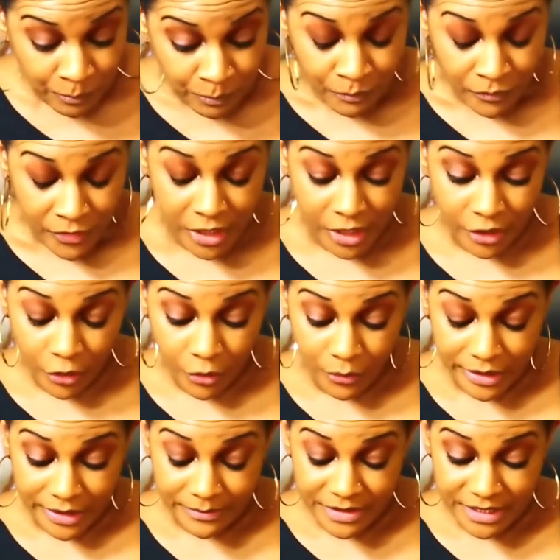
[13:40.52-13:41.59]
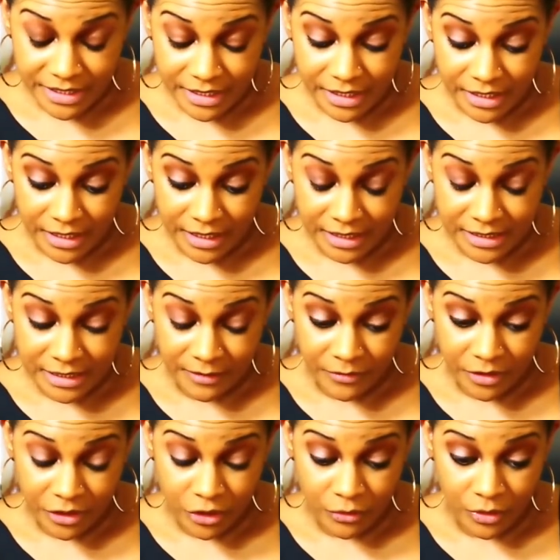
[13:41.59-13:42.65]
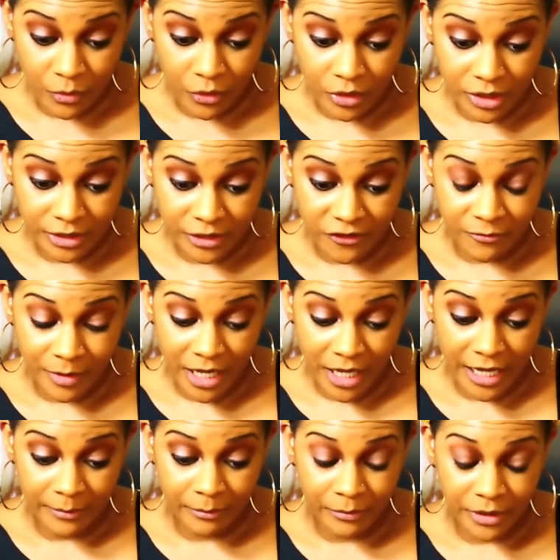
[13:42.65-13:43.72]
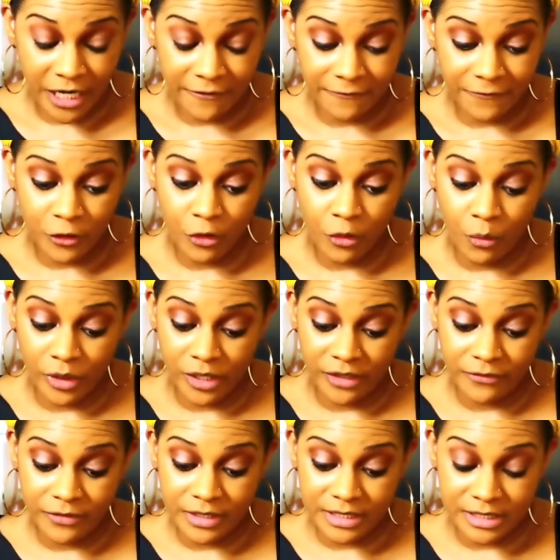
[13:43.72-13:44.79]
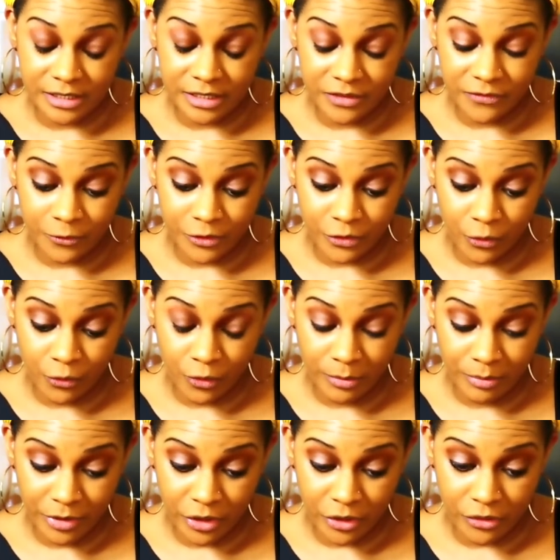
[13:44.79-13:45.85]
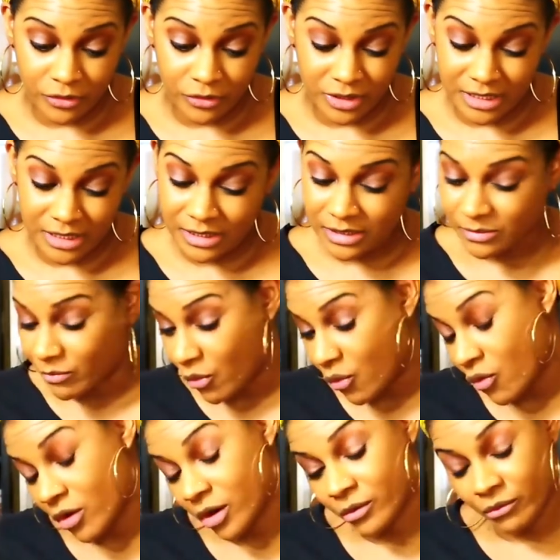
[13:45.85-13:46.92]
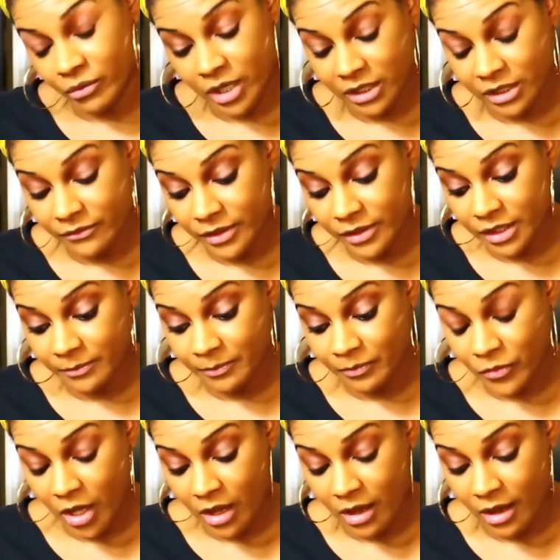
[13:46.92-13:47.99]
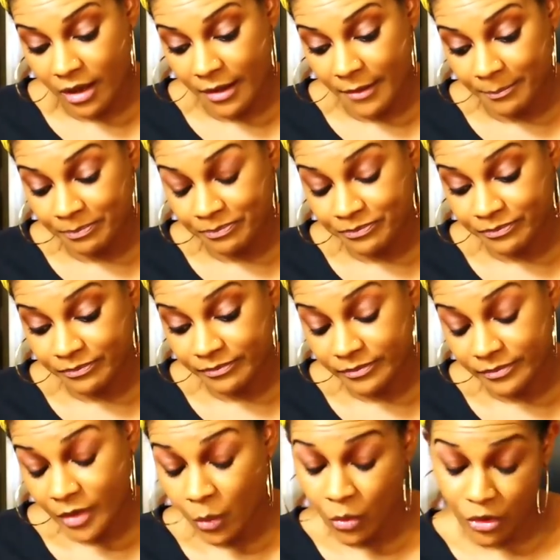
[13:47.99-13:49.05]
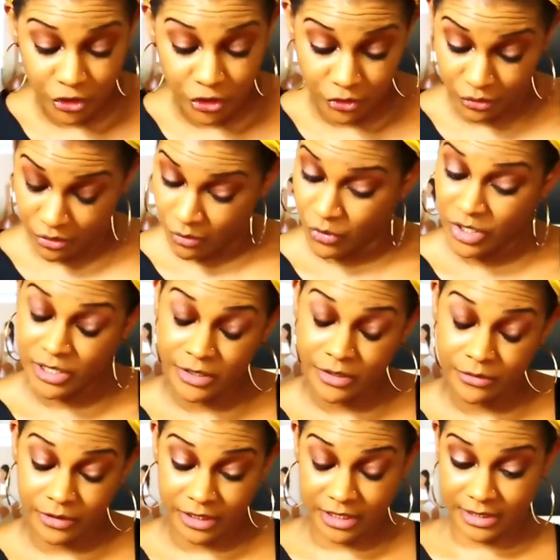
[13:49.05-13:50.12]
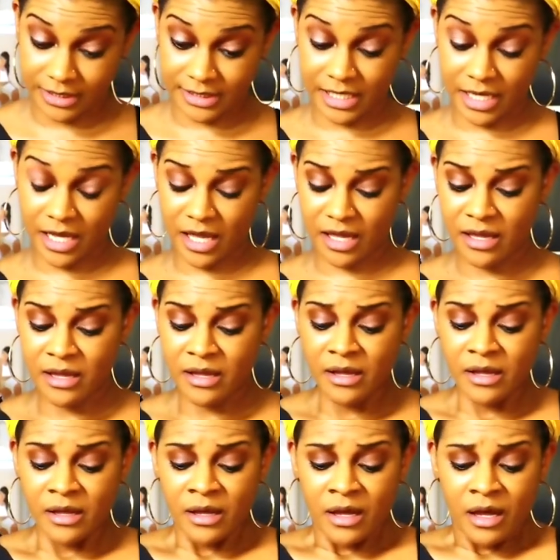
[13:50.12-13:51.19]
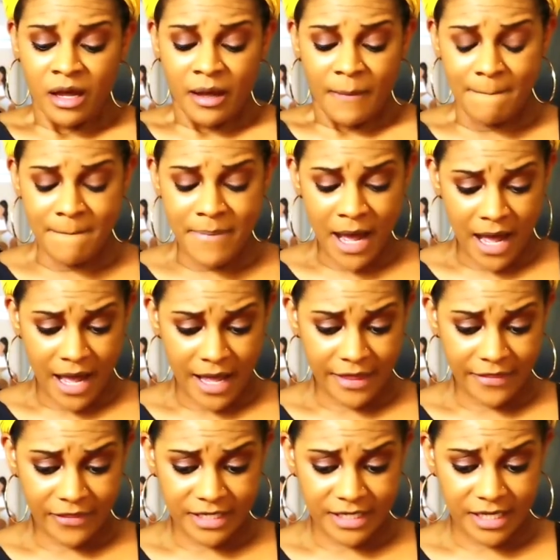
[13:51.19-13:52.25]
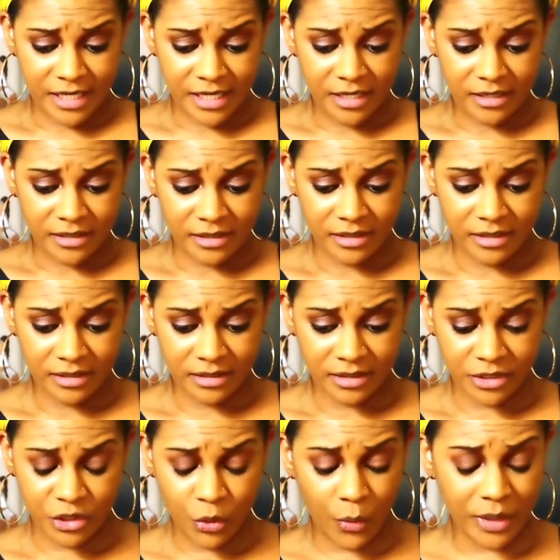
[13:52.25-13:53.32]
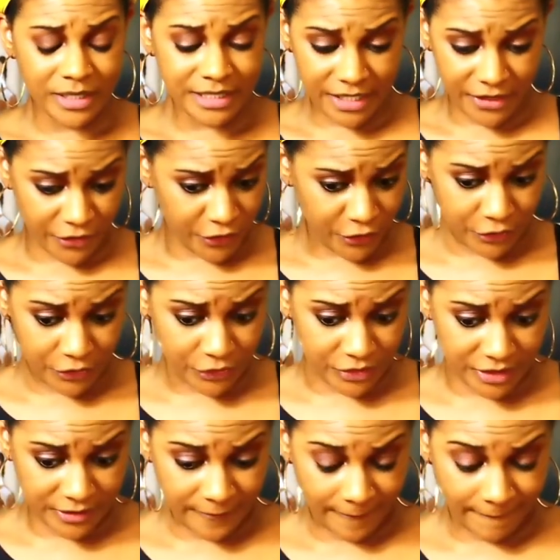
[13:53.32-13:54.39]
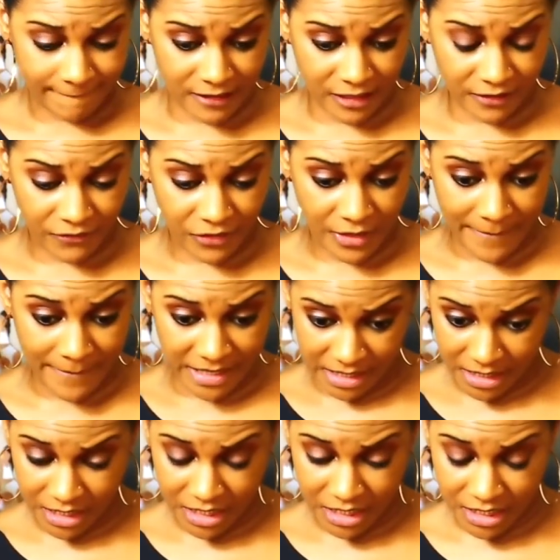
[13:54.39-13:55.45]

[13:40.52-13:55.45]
you know what I'm saying? That's something you would want to leave behind. But I feel whatever this is for Scorpios, and this is more relevant. Well, shoot, we literally could say by the 23rd of the month,